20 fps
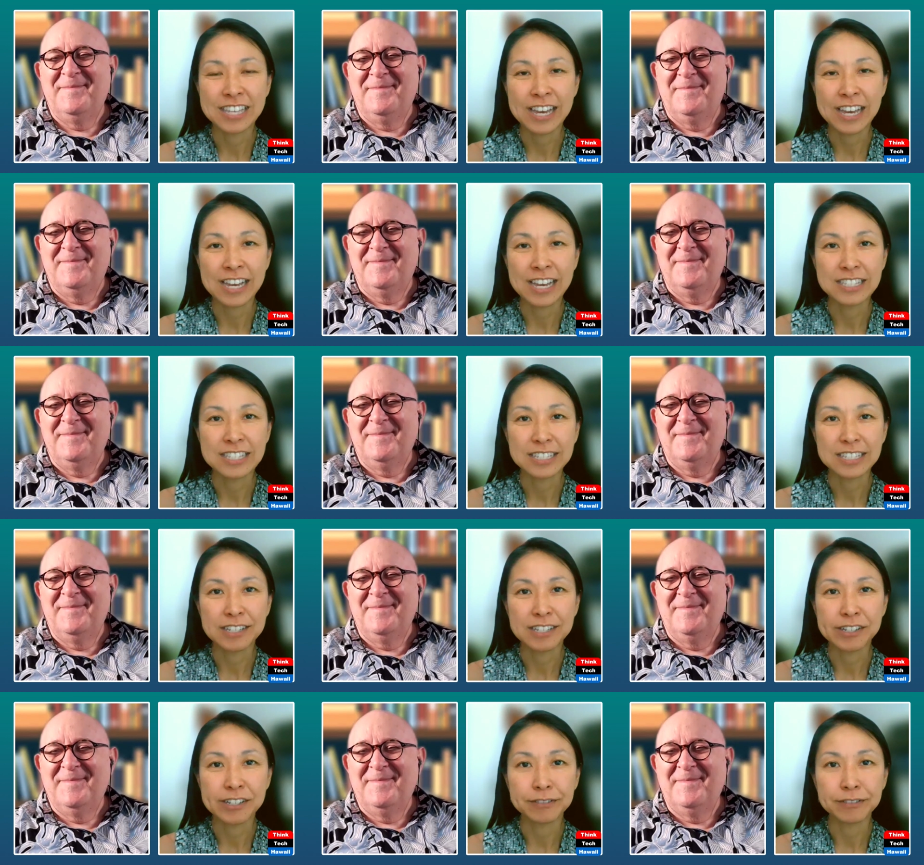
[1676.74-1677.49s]
Speaker 1: that
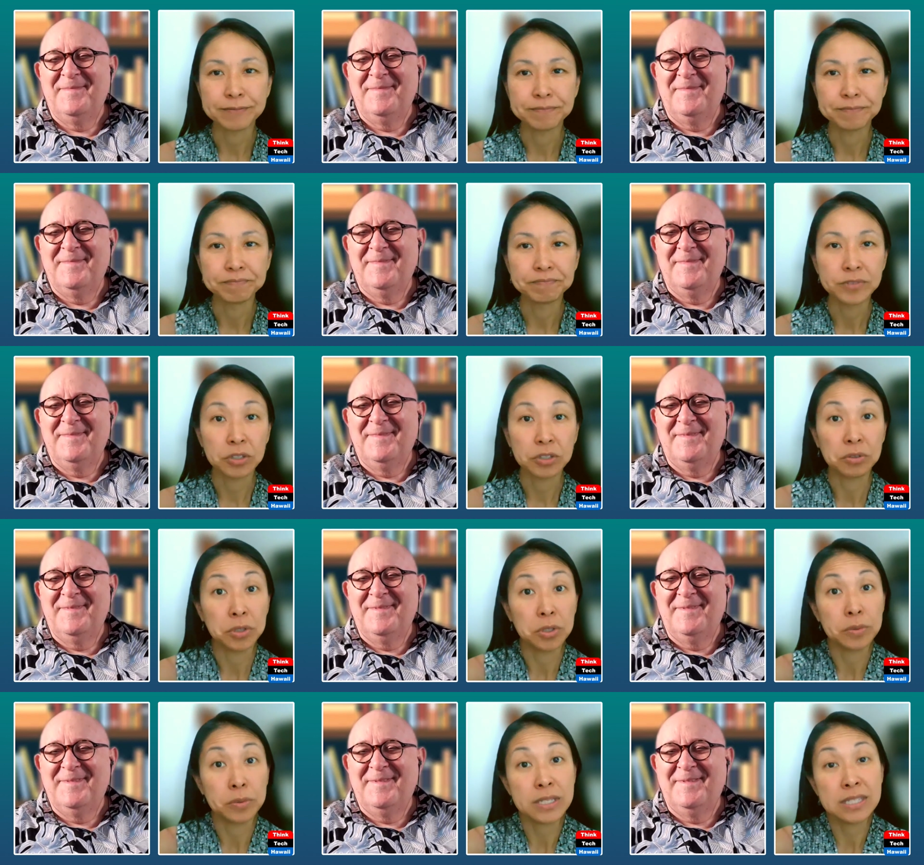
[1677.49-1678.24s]
don't
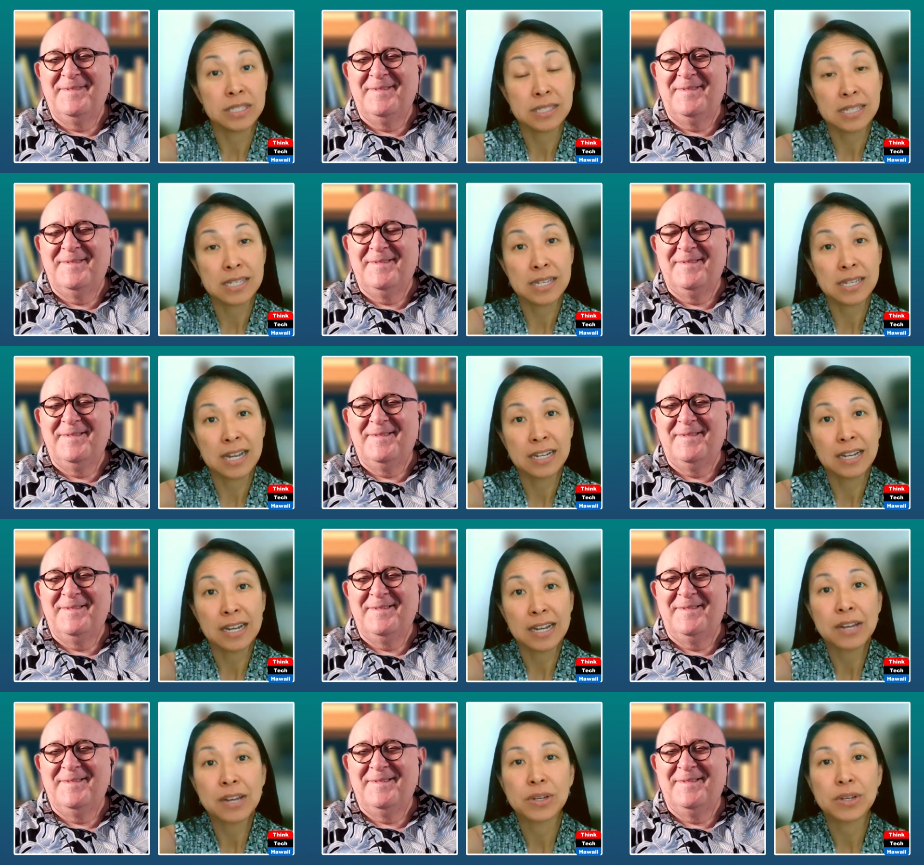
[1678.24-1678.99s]
always see eye to
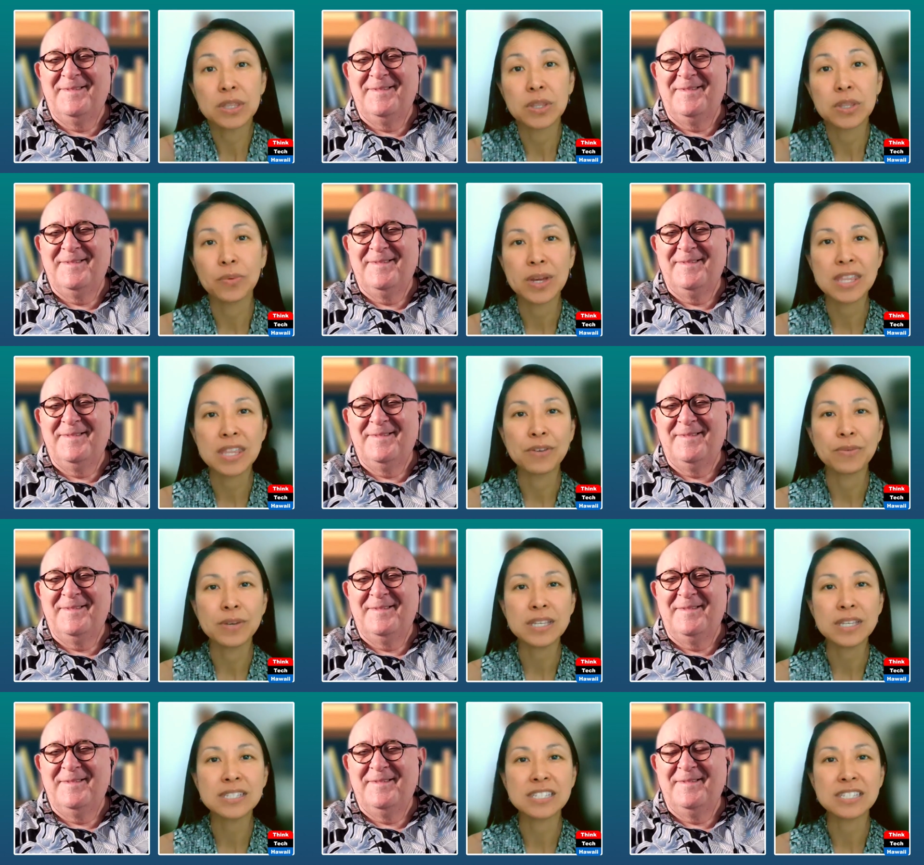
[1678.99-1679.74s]
eye with the way that
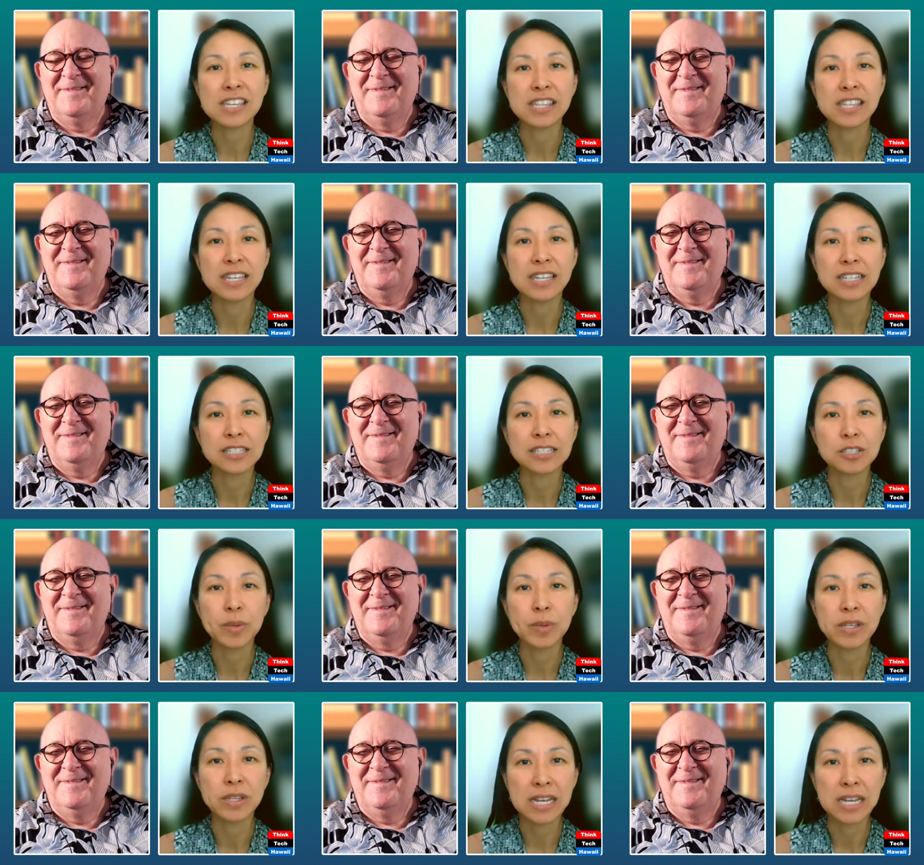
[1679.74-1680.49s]
we see things,
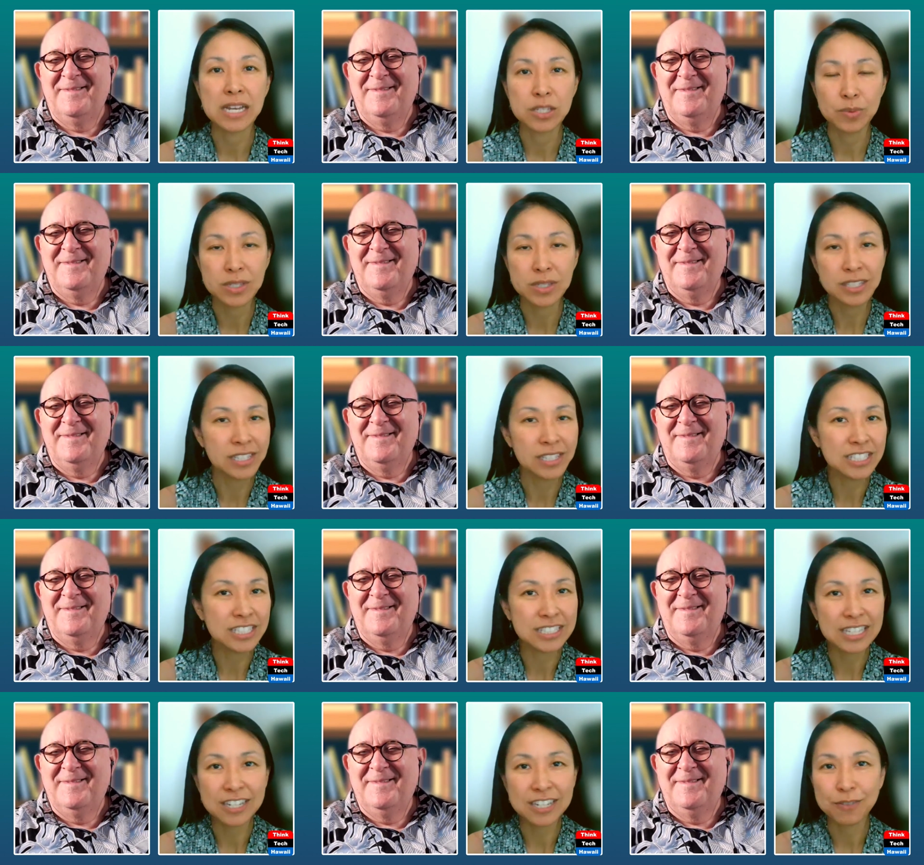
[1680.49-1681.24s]
but that's what the
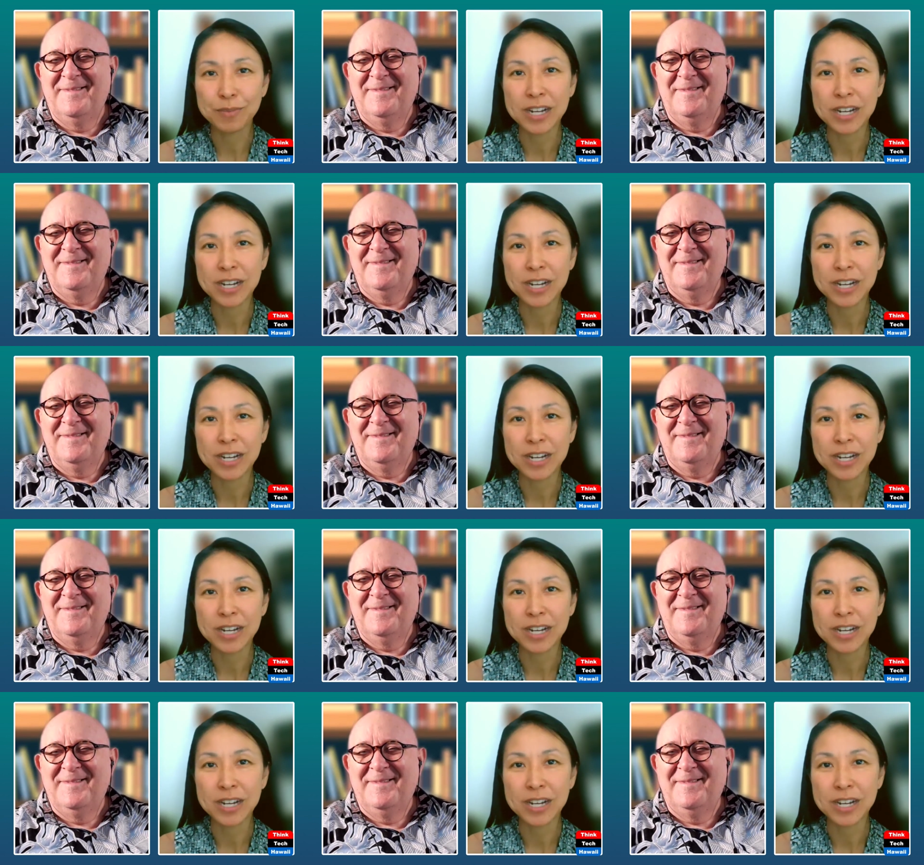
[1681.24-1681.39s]
legislative